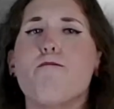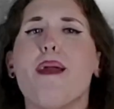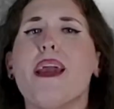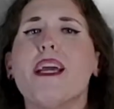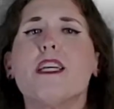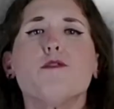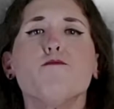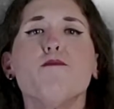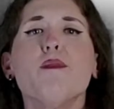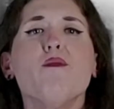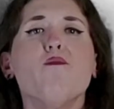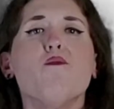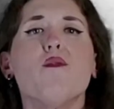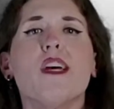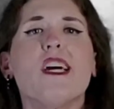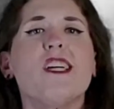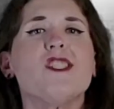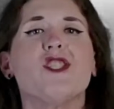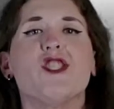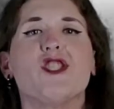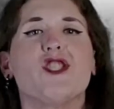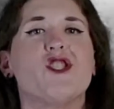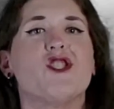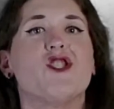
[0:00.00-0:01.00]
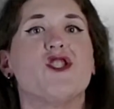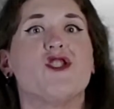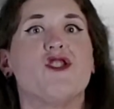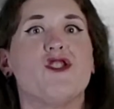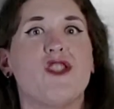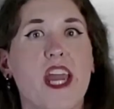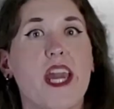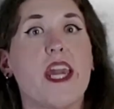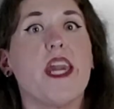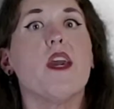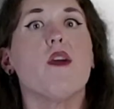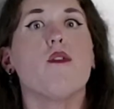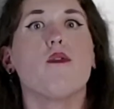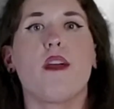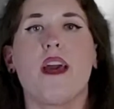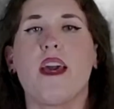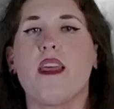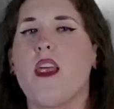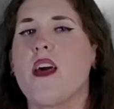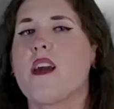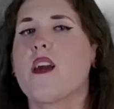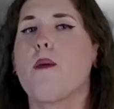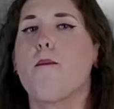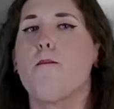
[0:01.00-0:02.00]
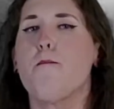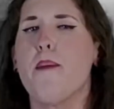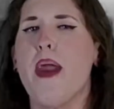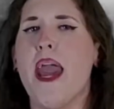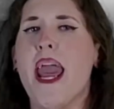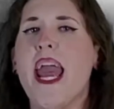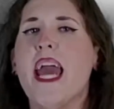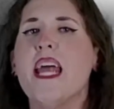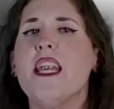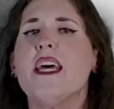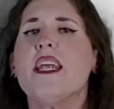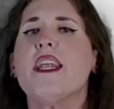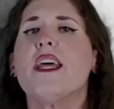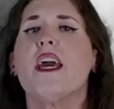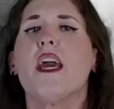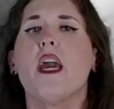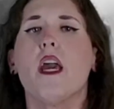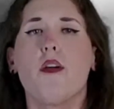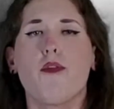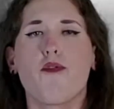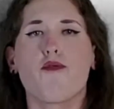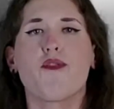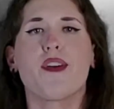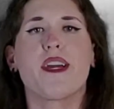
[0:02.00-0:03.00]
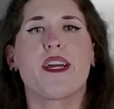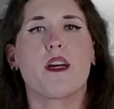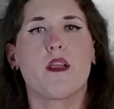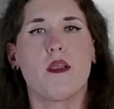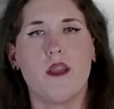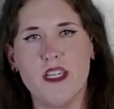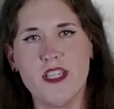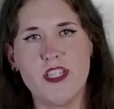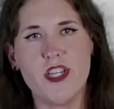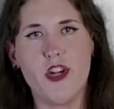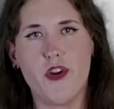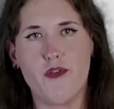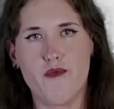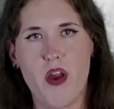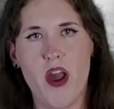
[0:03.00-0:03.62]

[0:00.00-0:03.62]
makes me want to gesticulate like a man at a Hillary Clinton